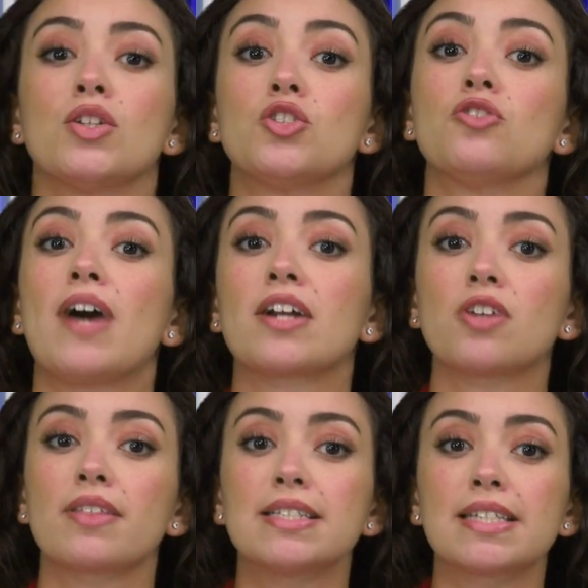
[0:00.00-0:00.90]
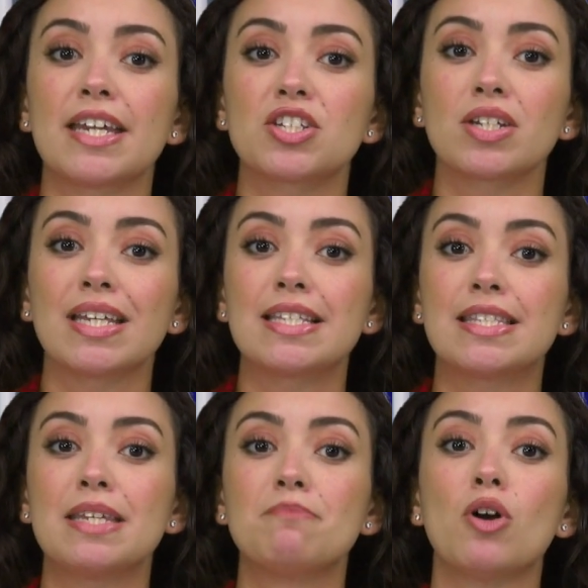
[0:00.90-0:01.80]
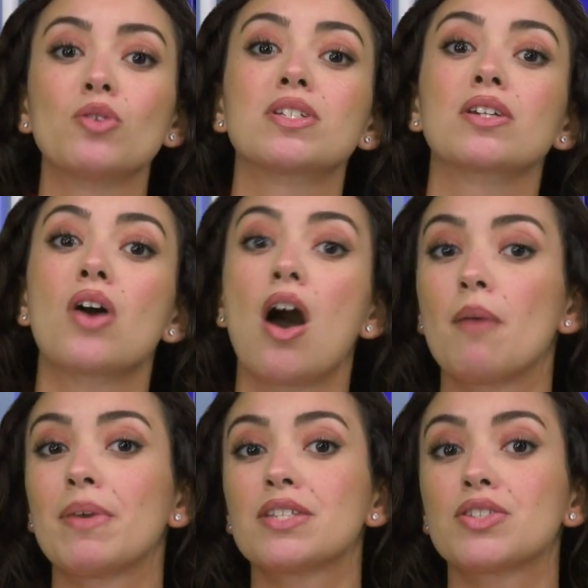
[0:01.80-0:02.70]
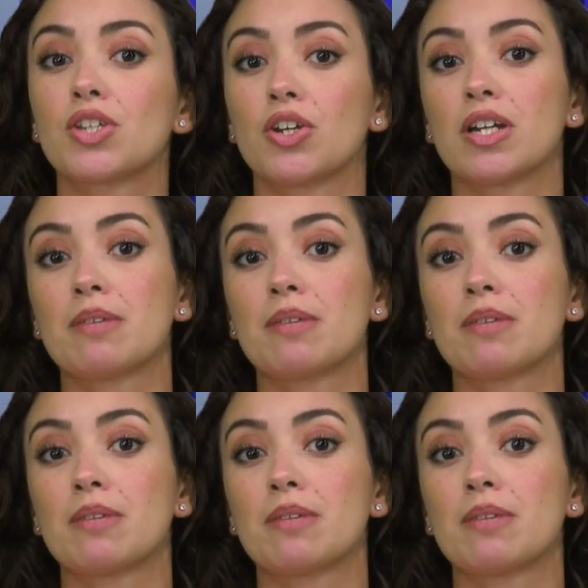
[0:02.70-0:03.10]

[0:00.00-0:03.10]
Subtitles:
Two-factor authentication is the most common security